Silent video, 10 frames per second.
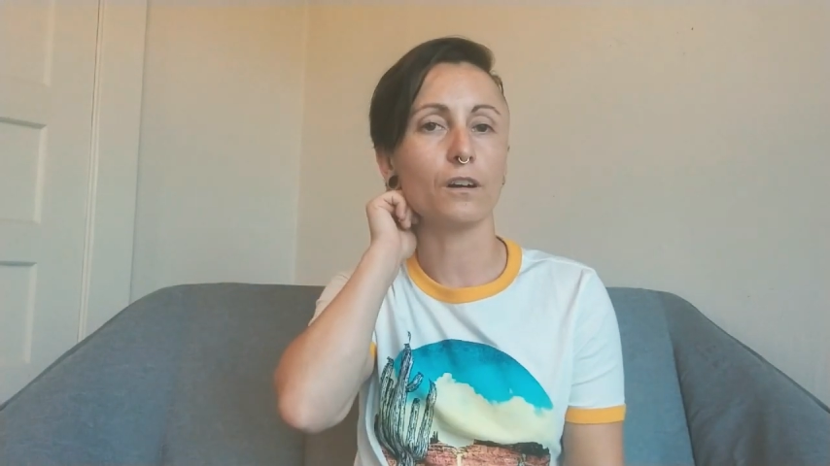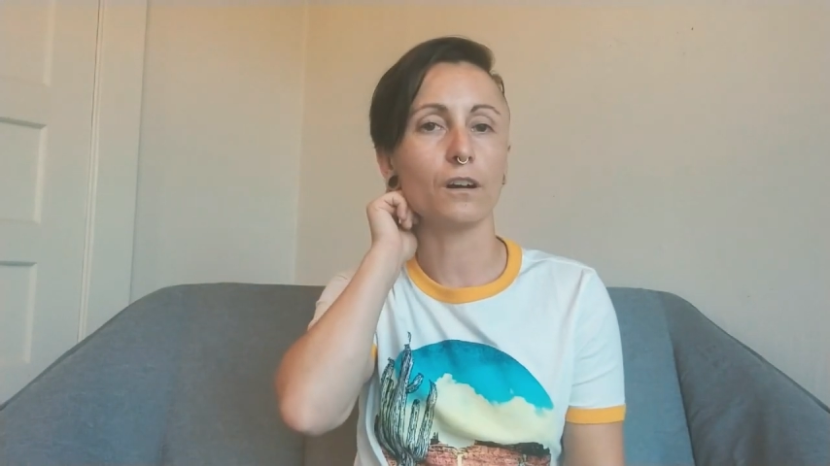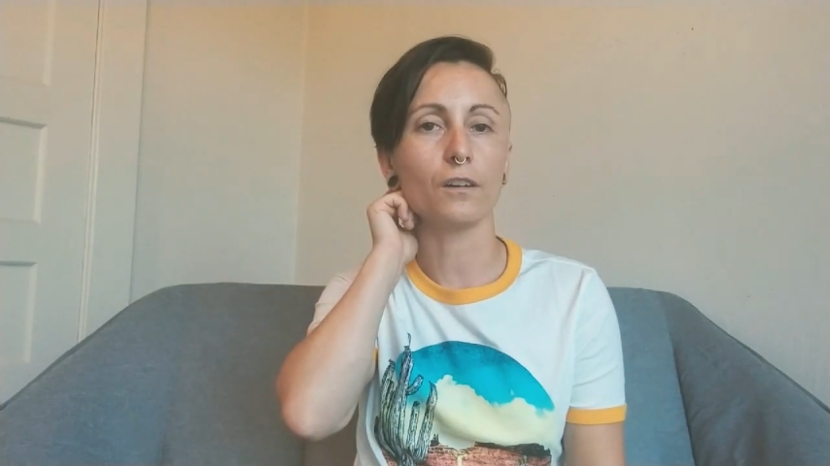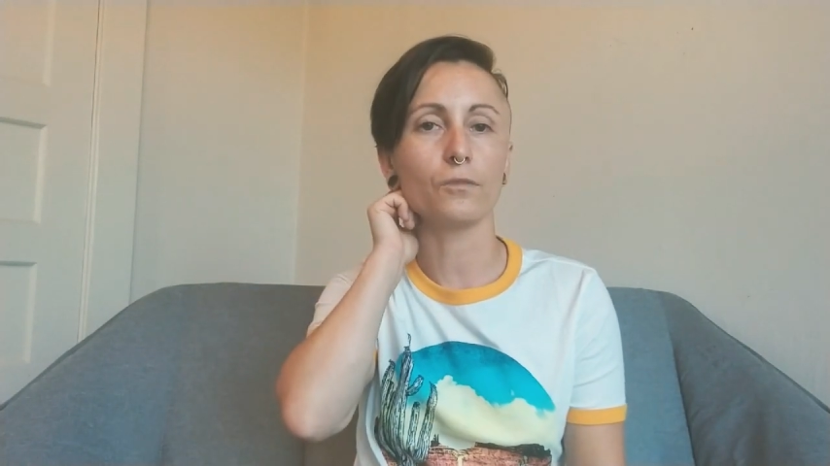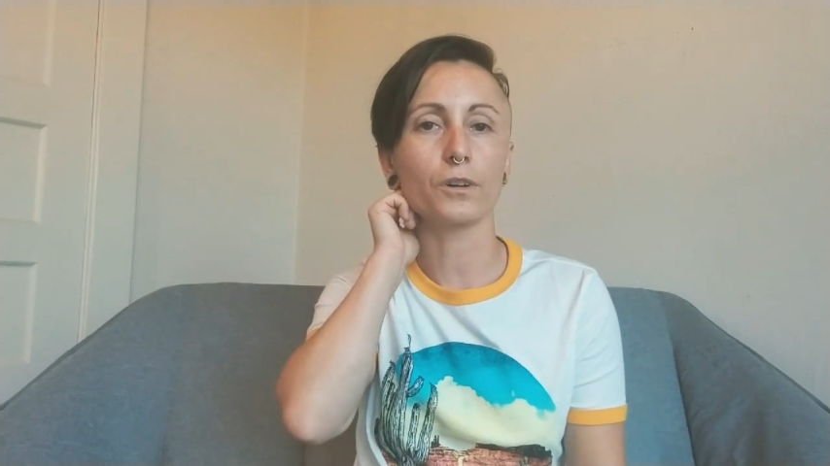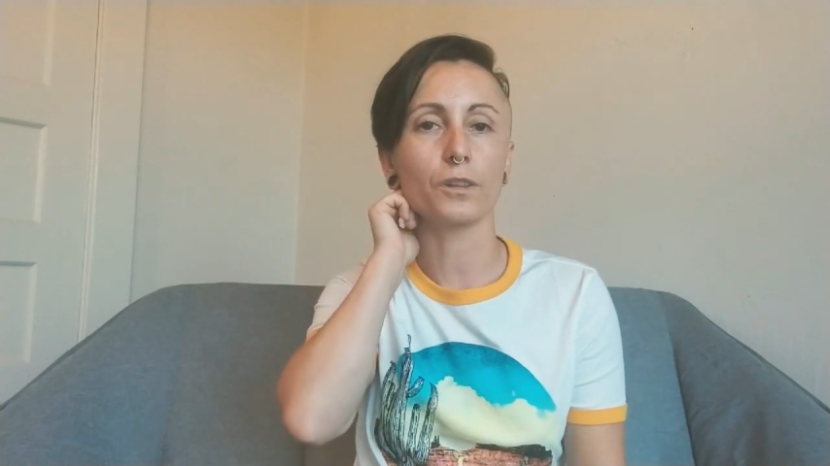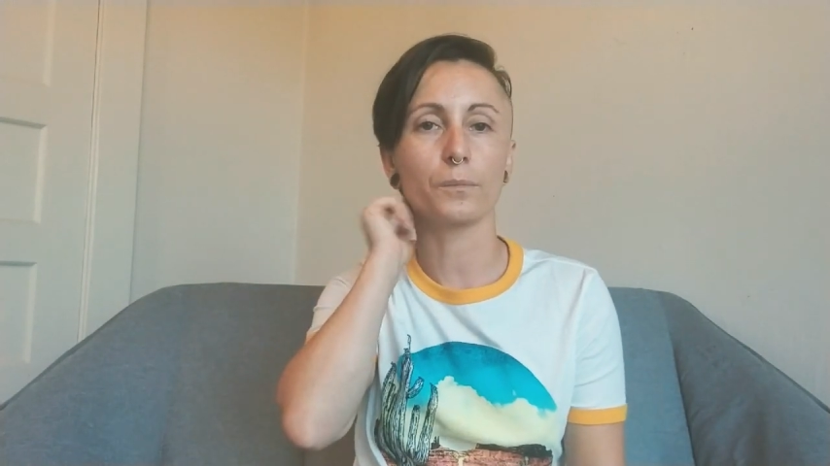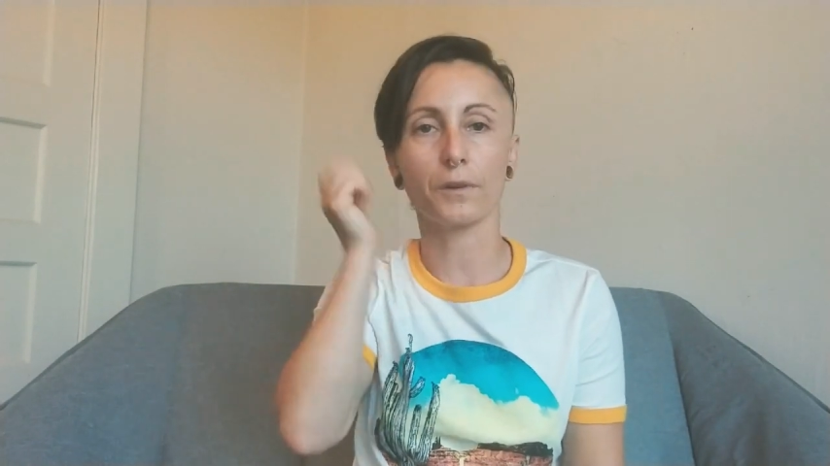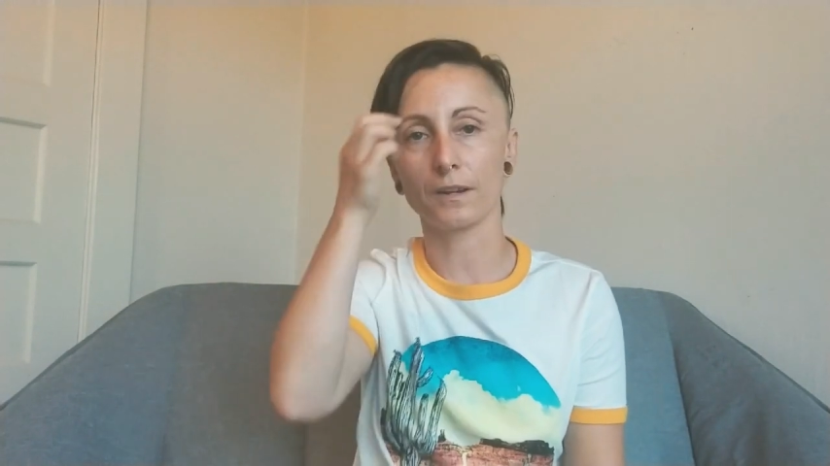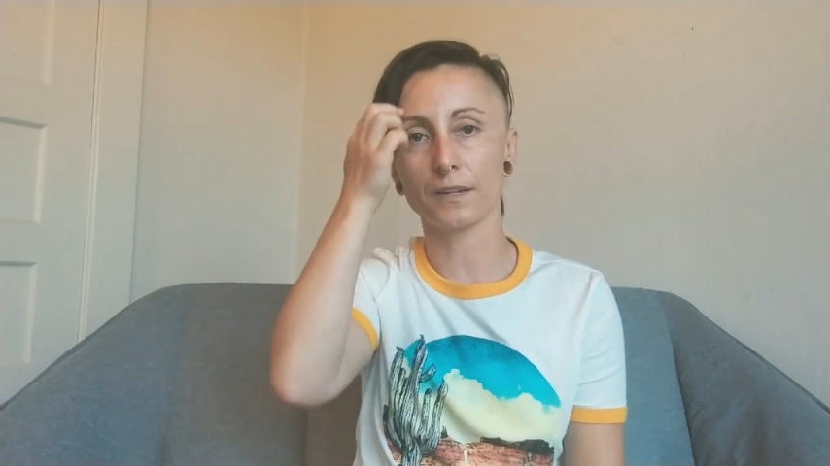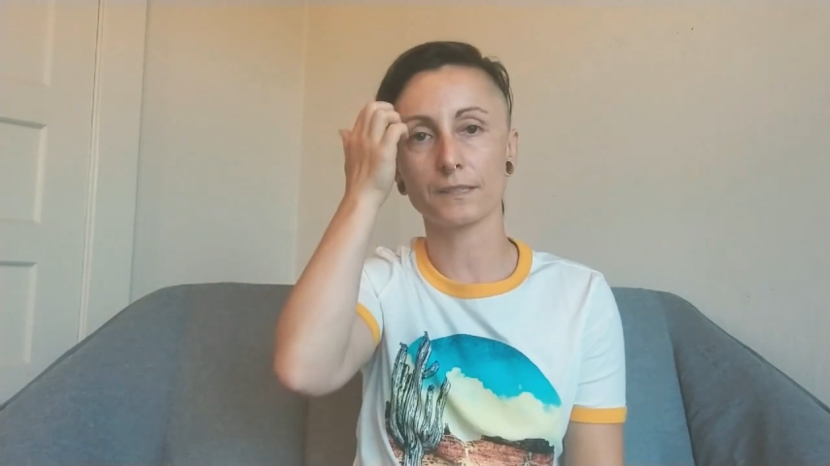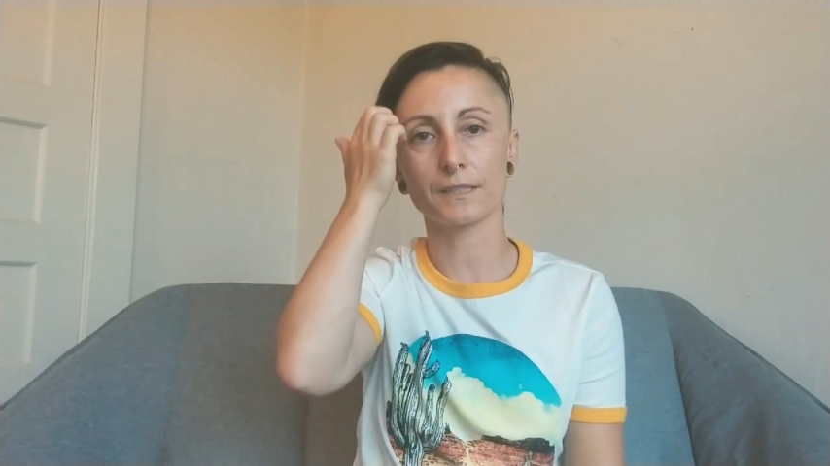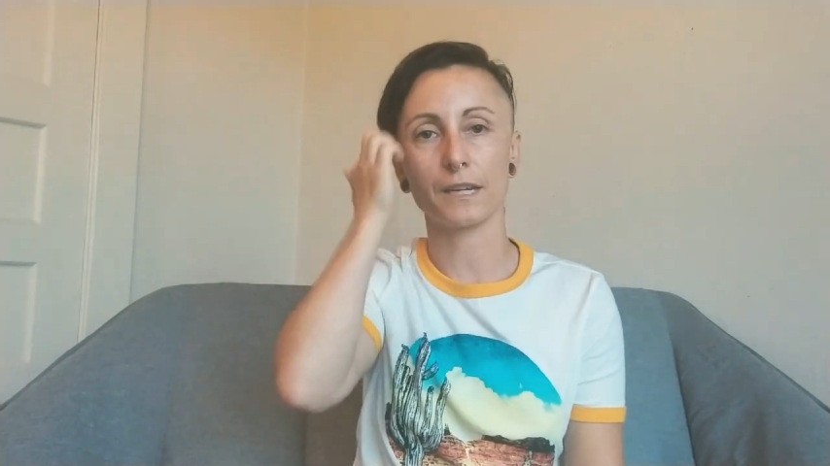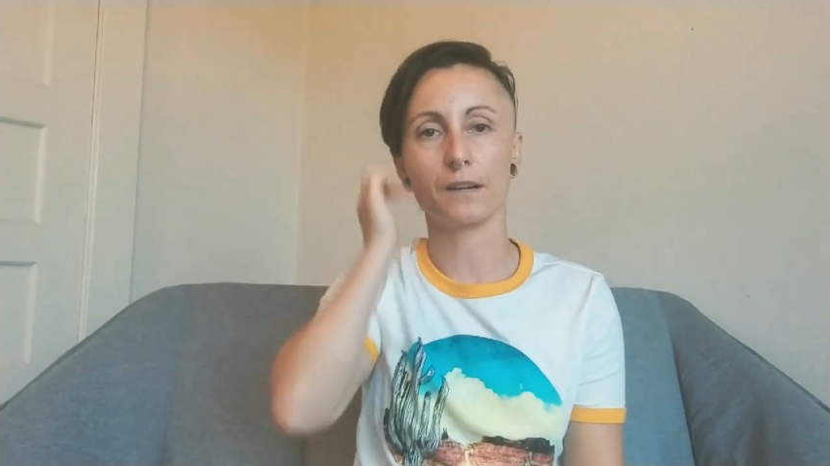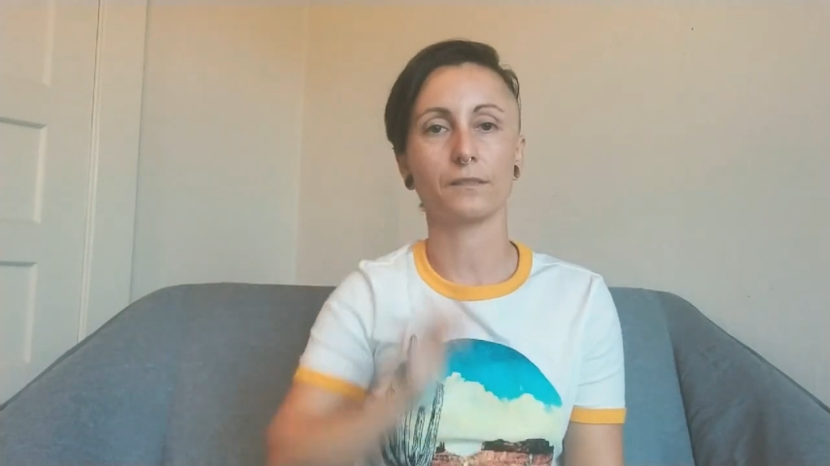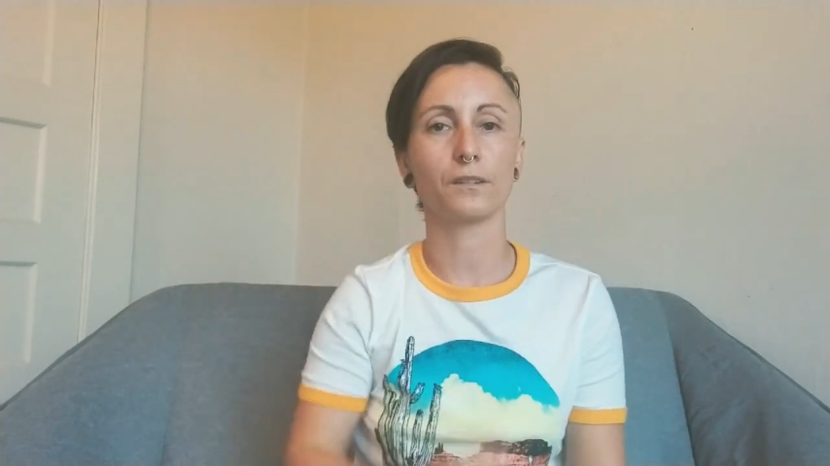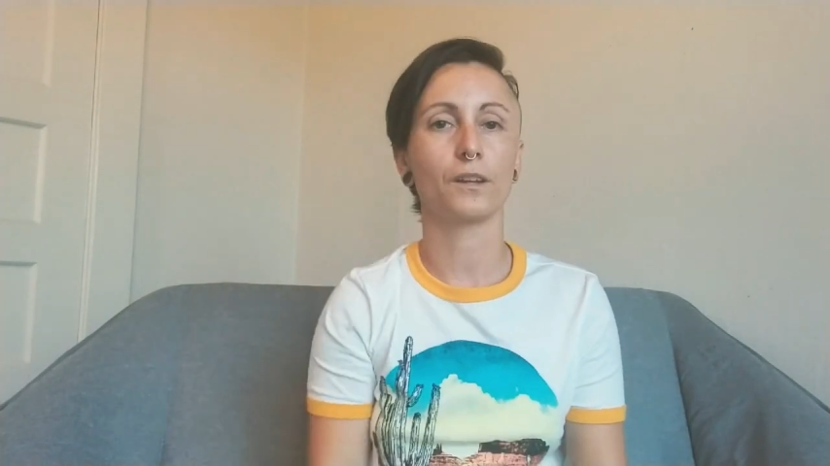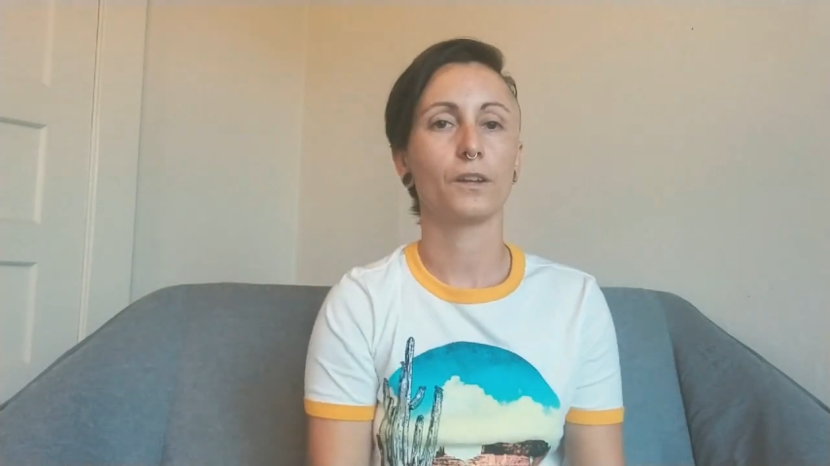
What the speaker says: on one of the products that